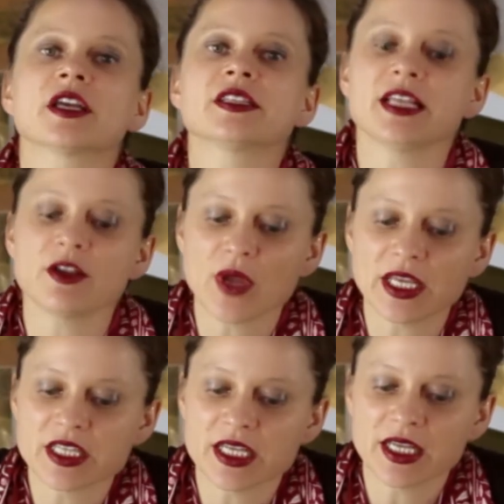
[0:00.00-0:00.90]

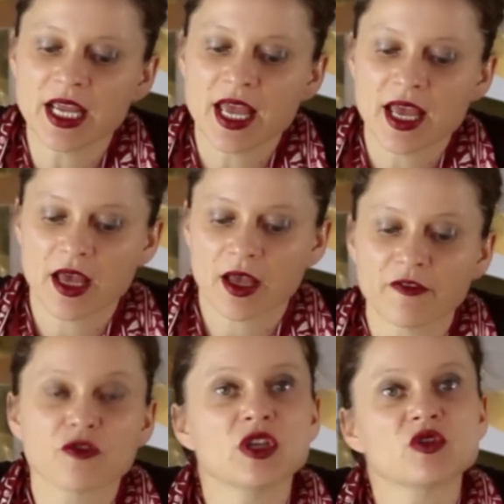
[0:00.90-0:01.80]
accelerating
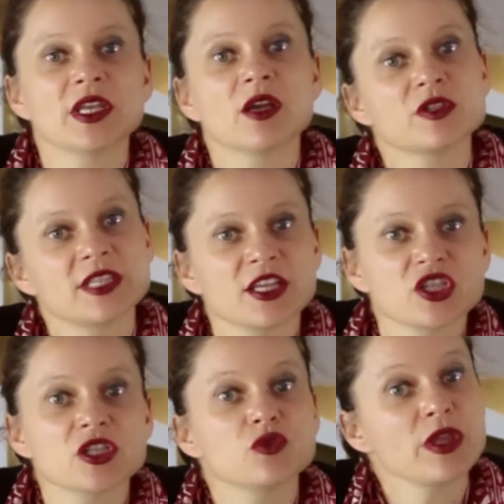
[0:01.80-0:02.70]
free trade
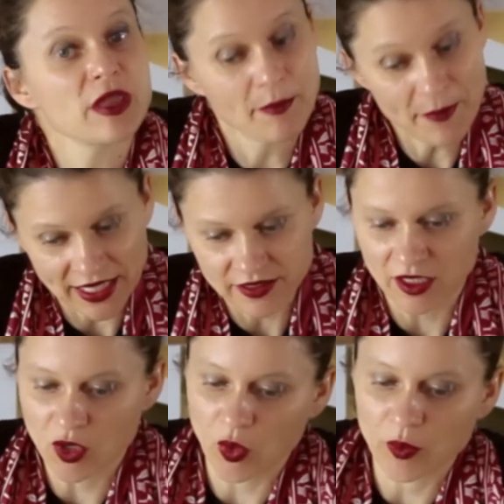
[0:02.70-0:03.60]
negotiations with
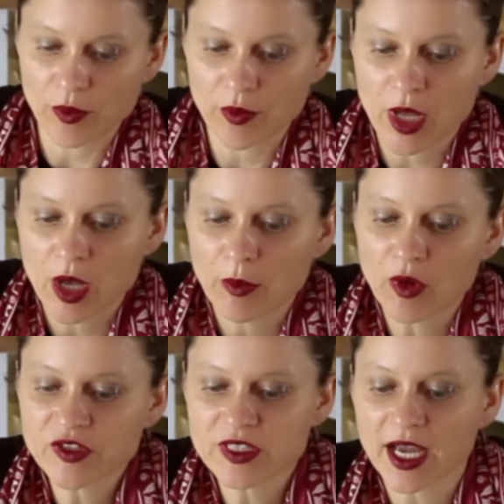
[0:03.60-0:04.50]
Mexico.
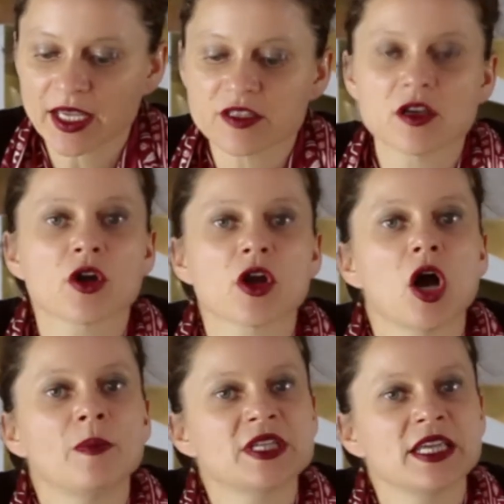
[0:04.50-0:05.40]
Both sides are
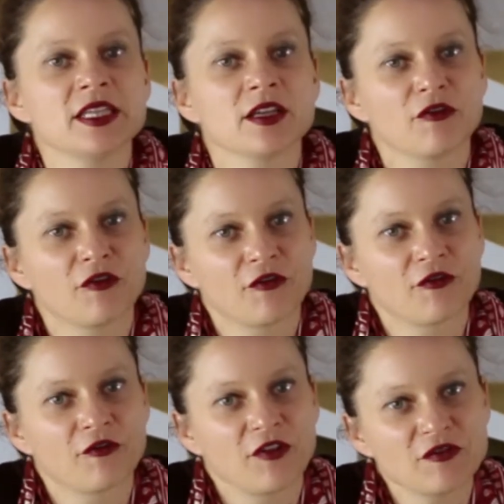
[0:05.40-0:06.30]
updating
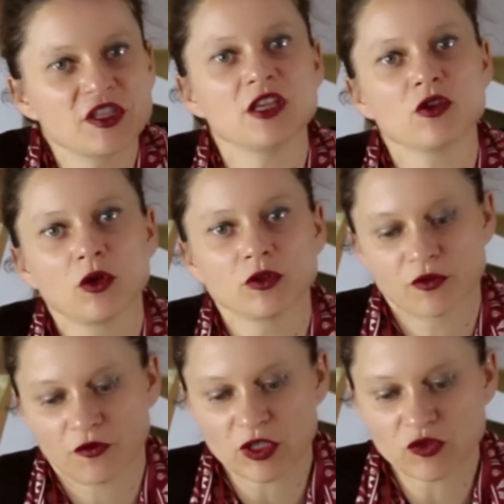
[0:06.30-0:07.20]
a 50-year-old
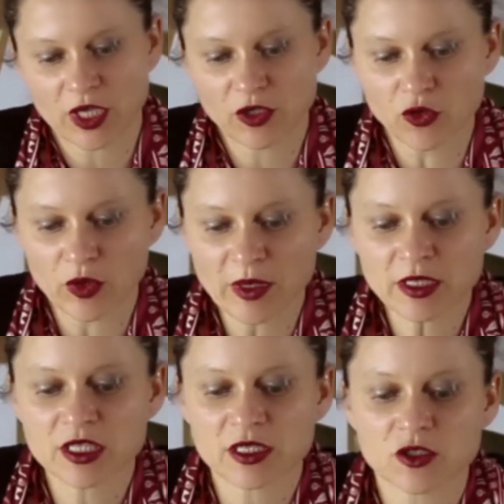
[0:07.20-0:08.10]
free trade
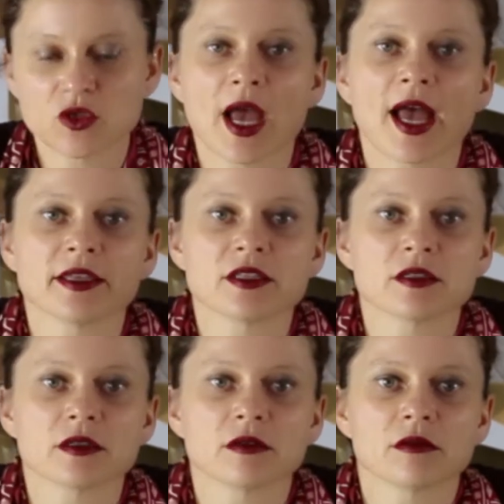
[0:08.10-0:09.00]
agreement to add
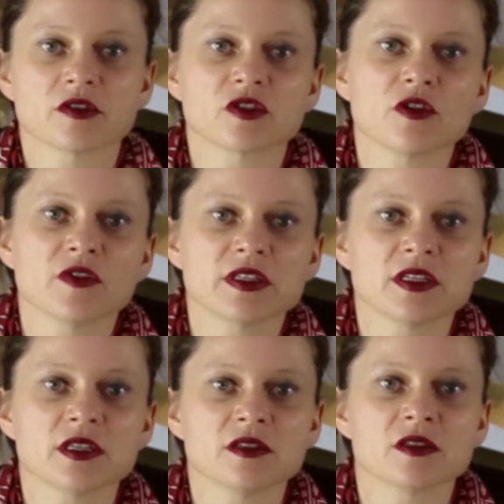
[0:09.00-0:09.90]

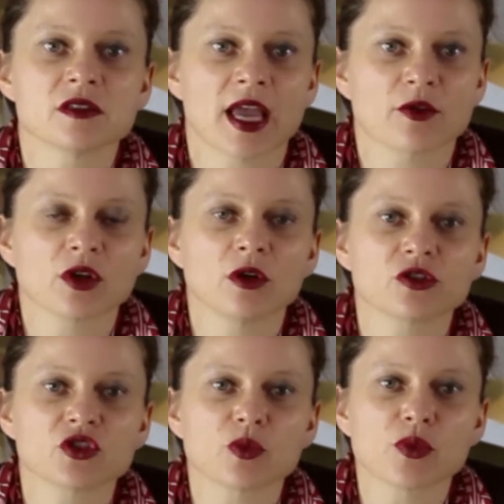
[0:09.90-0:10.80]
services,
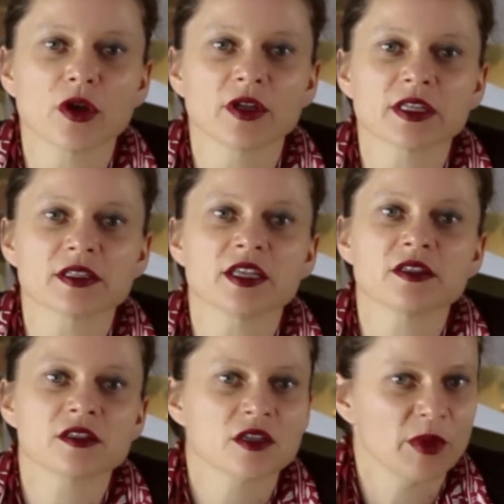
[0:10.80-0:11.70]
agricultural products,
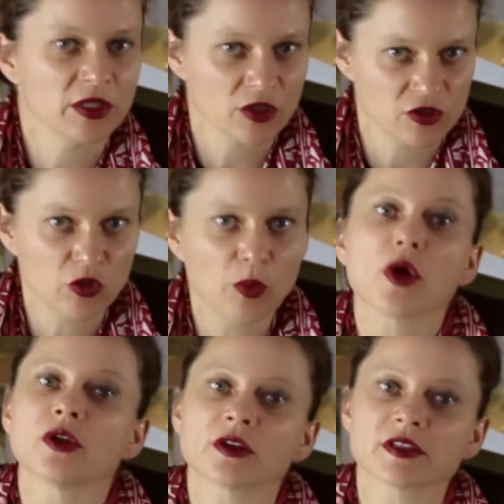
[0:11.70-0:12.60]
and some industrial
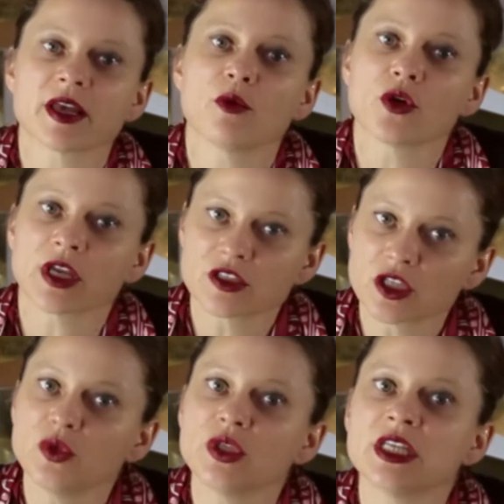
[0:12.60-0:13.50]
products that were
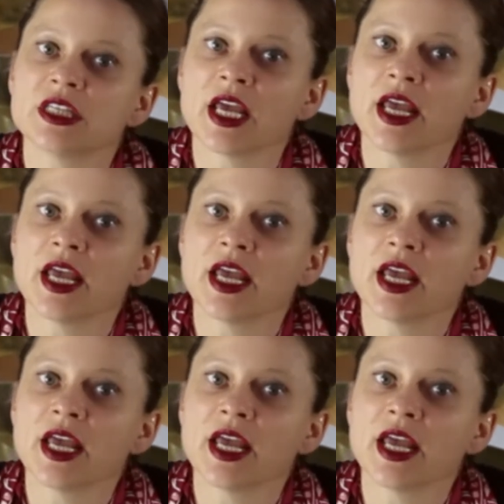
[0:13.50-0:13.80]
excluded